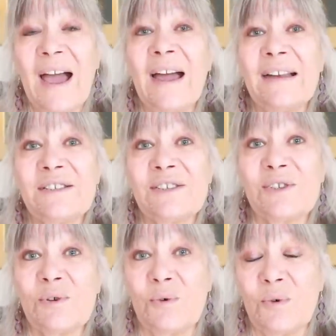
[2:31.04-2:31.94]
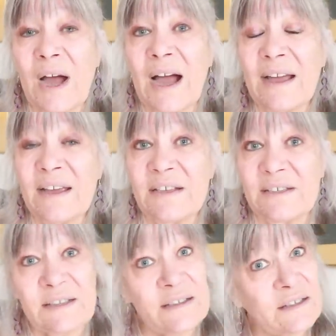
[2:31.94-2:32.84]
and so I
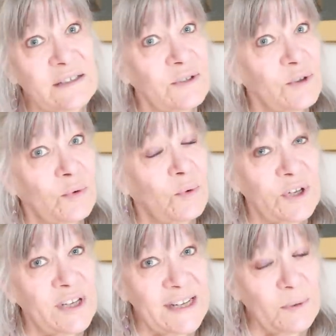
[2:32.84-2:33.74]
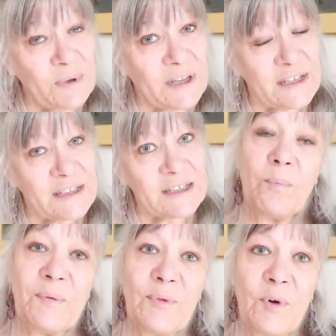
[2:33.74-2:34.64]
didn't know what you did with it
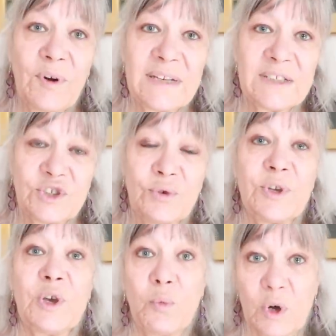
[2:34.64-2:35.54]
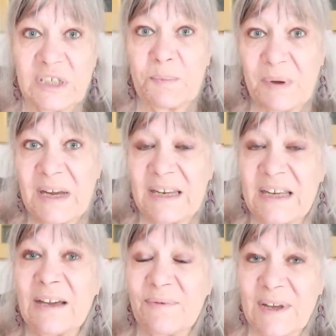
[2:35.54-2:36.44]
before I show you what a
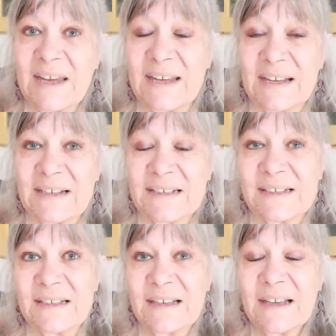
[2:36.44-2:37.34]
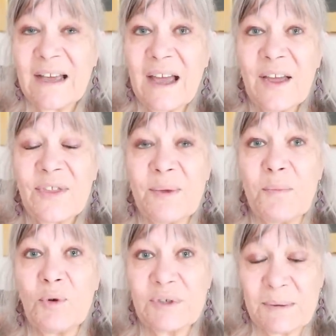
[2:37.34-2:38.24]
PDF is the
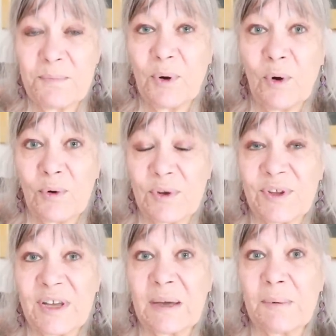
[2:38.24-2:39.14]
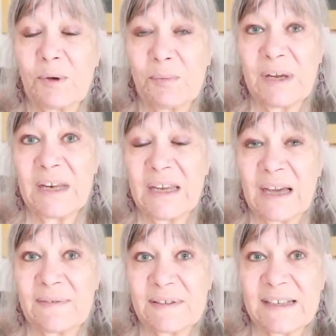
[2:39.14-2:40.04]
most important thing about
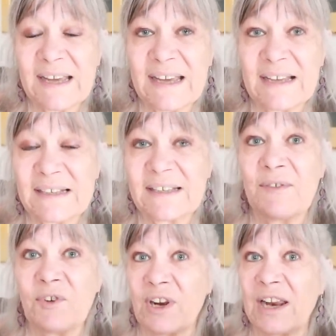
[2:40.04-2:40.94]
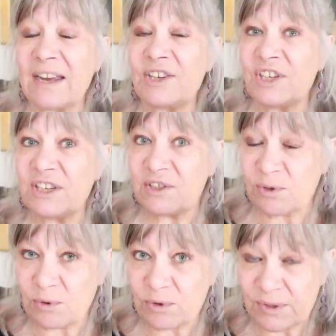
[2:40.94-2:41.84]
PDFs is you've got to like
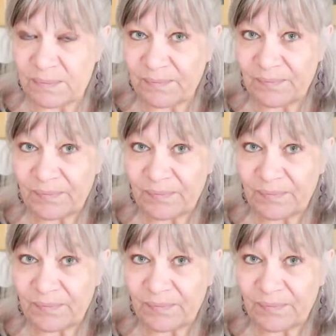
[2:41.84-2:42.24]
jigsaws